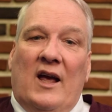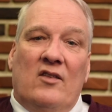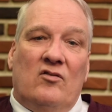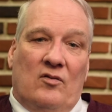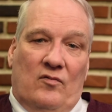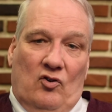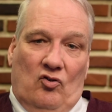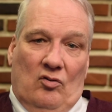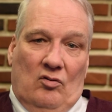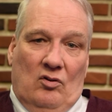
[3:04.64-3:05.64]
and
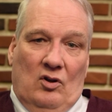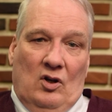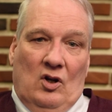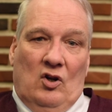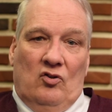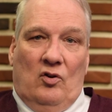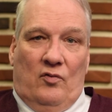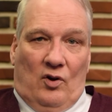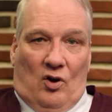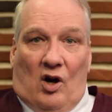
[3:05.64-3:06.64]
sufficient. So
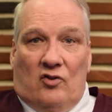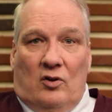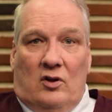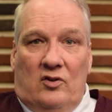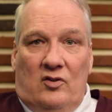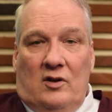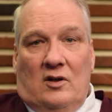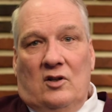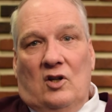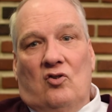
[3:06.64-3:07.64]
for a causal
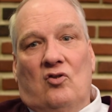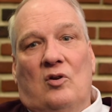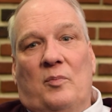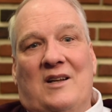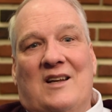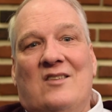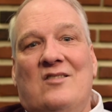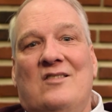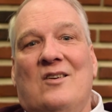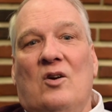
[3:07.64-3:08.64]
condition to be
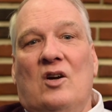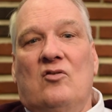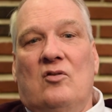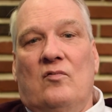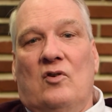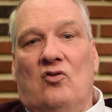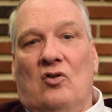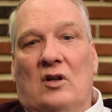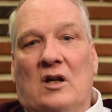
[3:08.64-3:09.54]
necessary and sufficient,